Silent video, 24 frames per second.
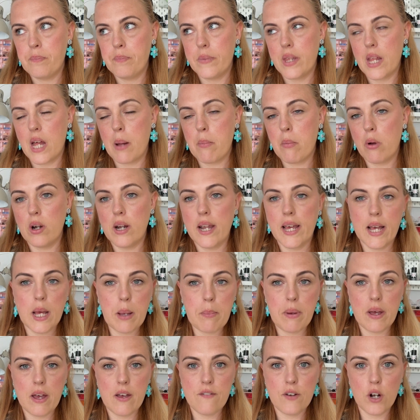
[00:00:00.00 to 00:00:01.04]
I'm on like a
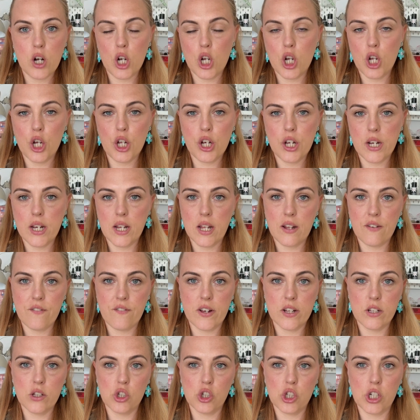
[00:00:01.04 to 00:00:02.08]
bit of a learning
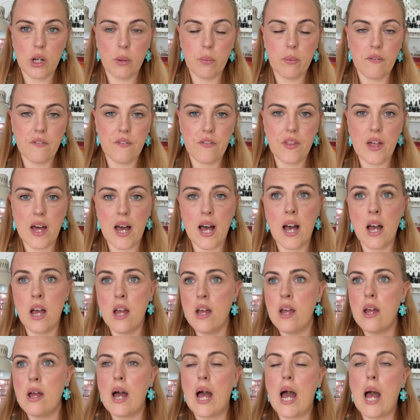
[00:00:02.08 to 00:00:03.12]
adventure with that.
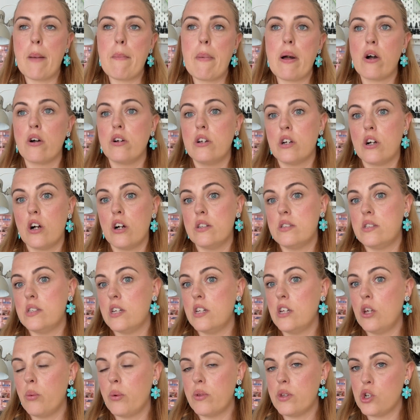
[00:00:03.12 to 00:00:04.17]
Am I going to
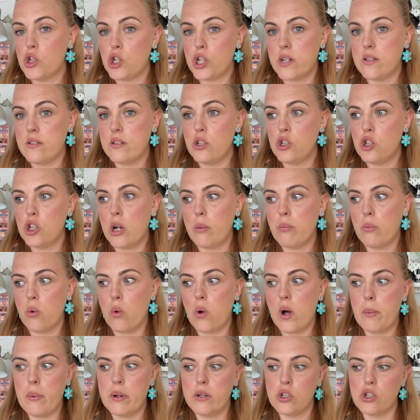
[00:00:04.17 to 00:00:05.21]
continue with the Shezzy shop or
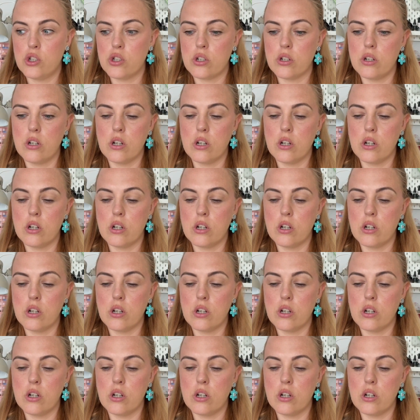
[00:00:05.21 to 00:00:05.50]
am I just going to